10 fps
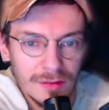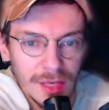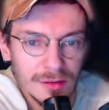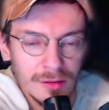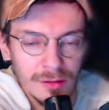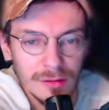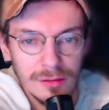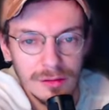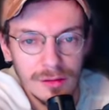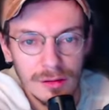that
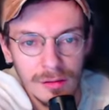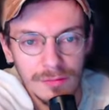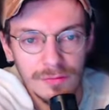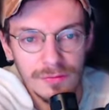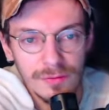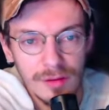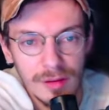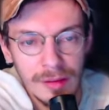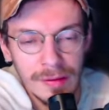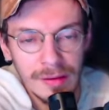good of
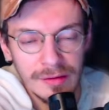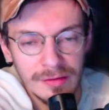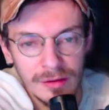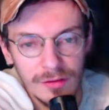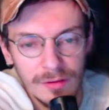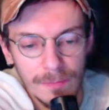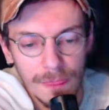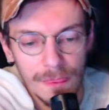a synergy.